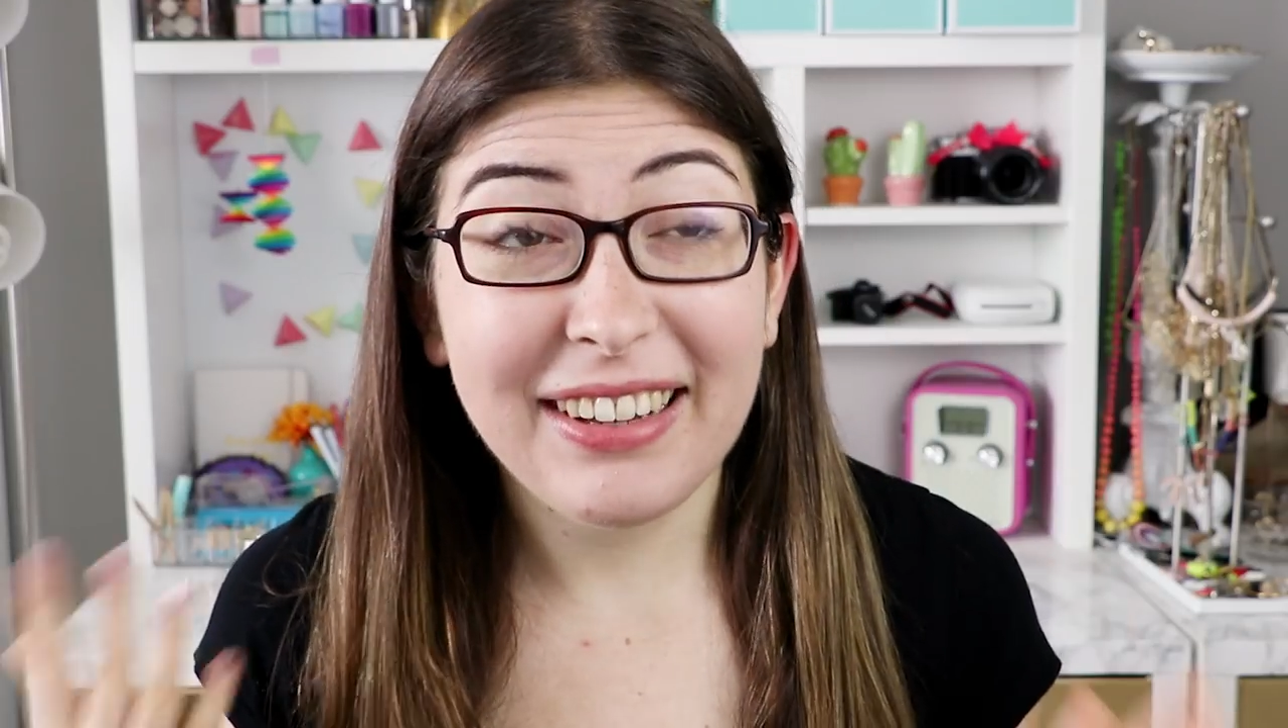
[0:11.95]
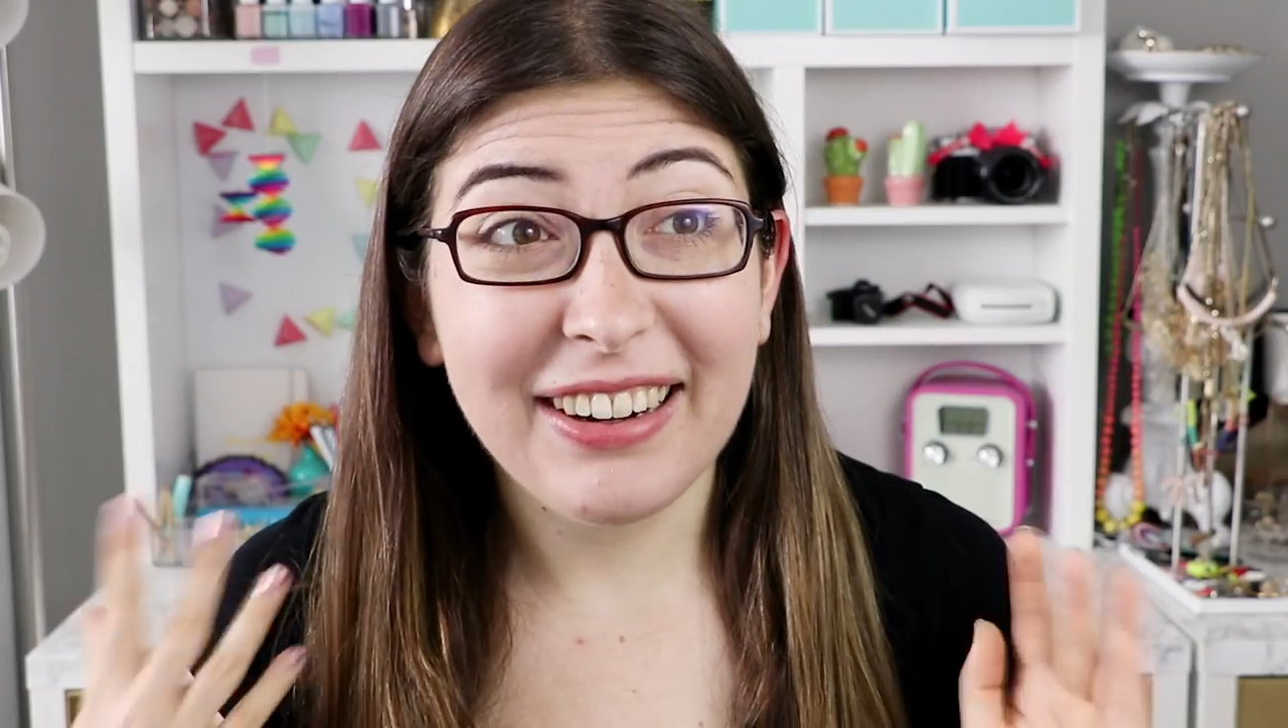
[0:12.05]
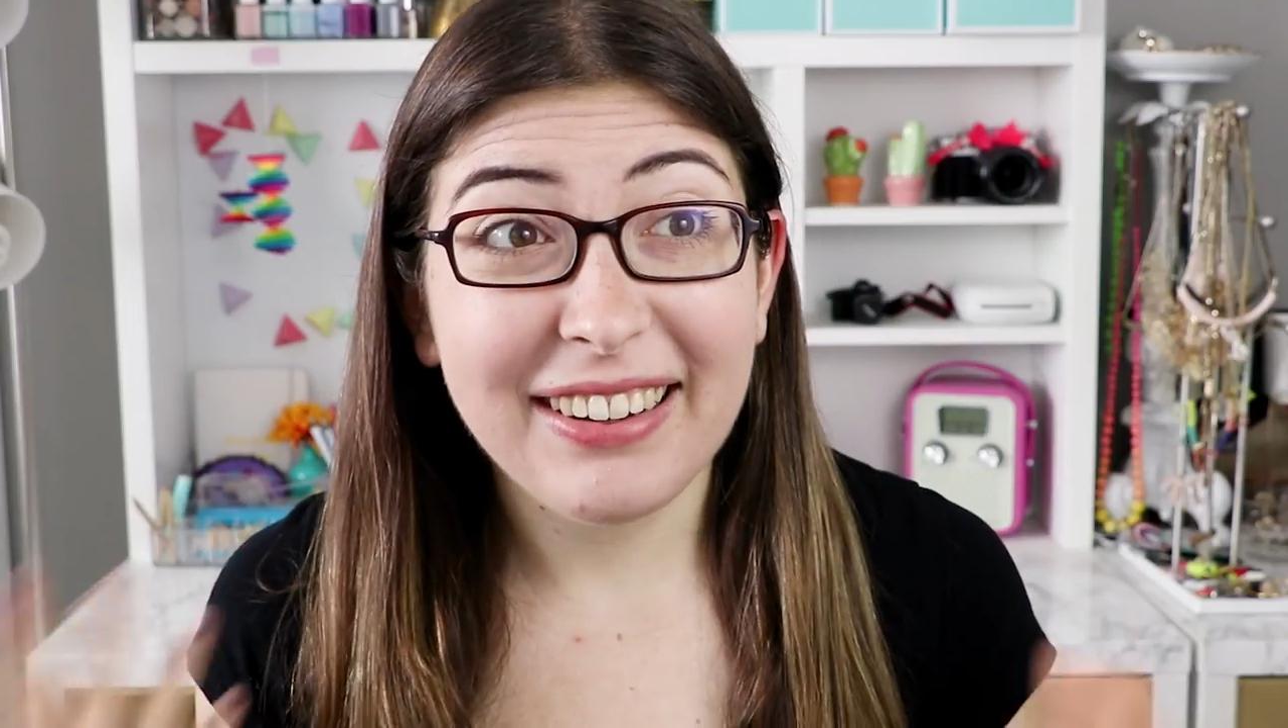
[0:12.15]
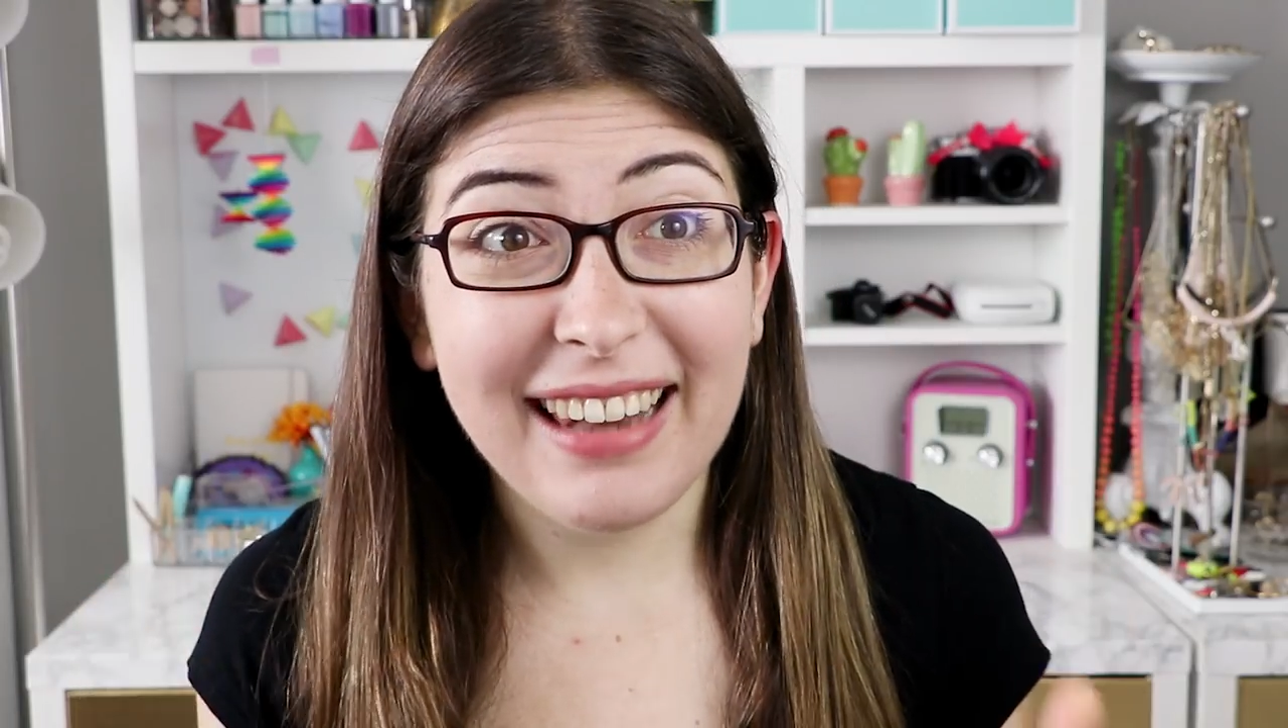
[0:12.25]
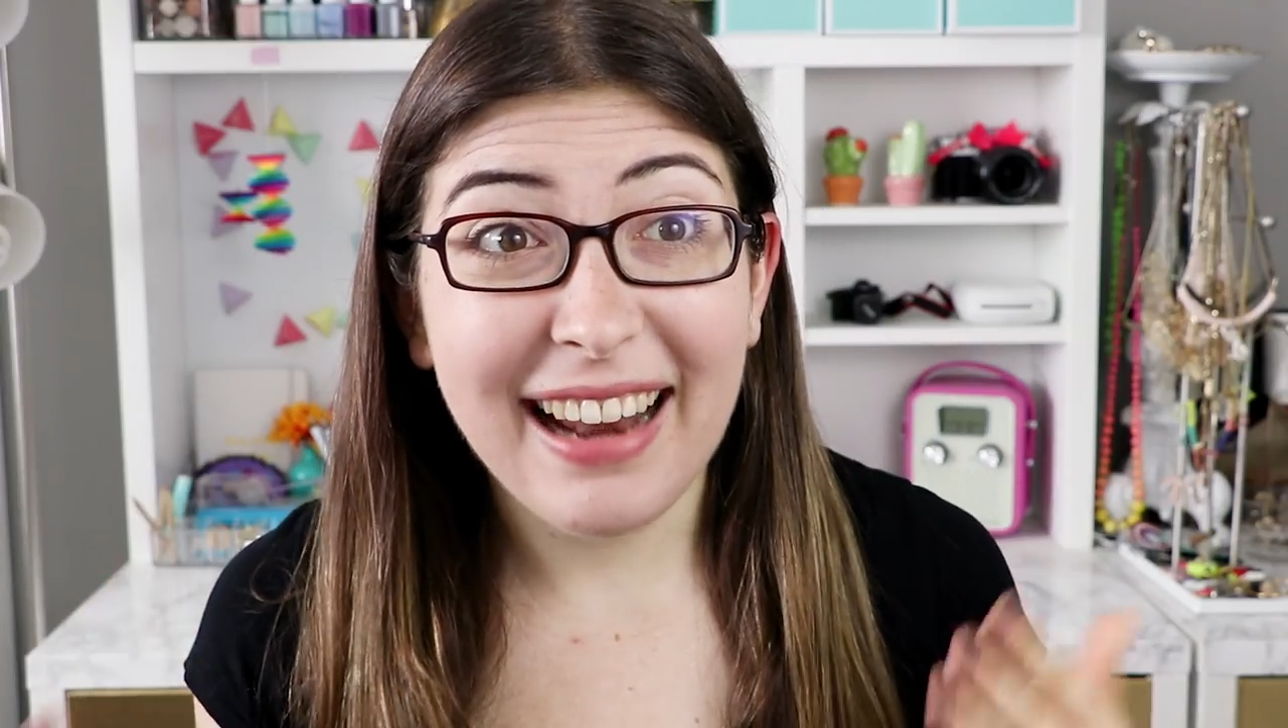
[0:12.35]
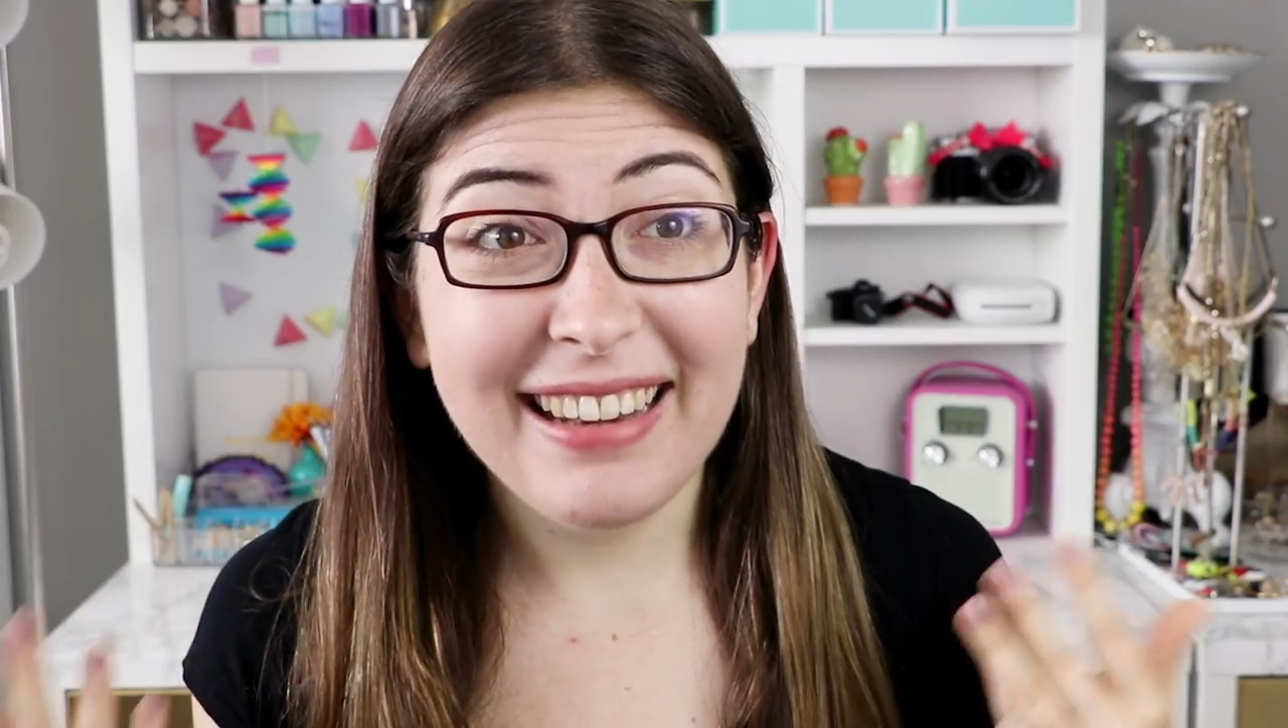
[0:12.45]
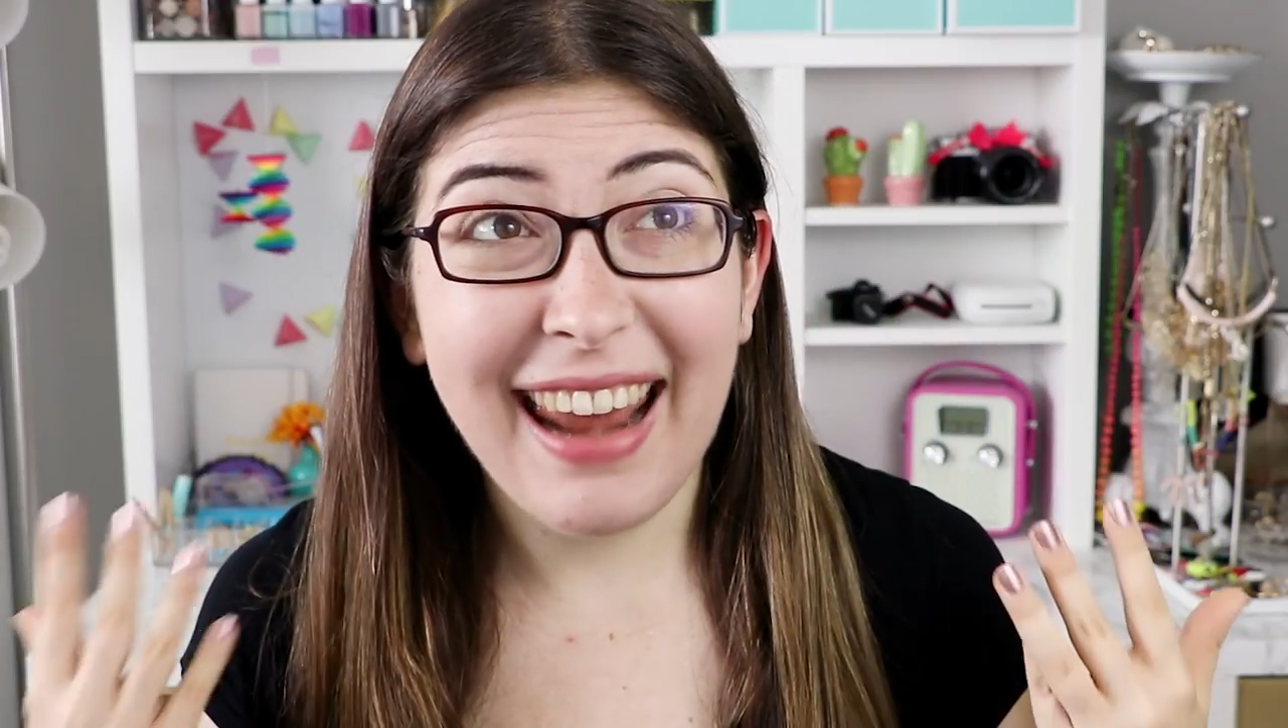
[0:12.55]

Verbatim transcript: are such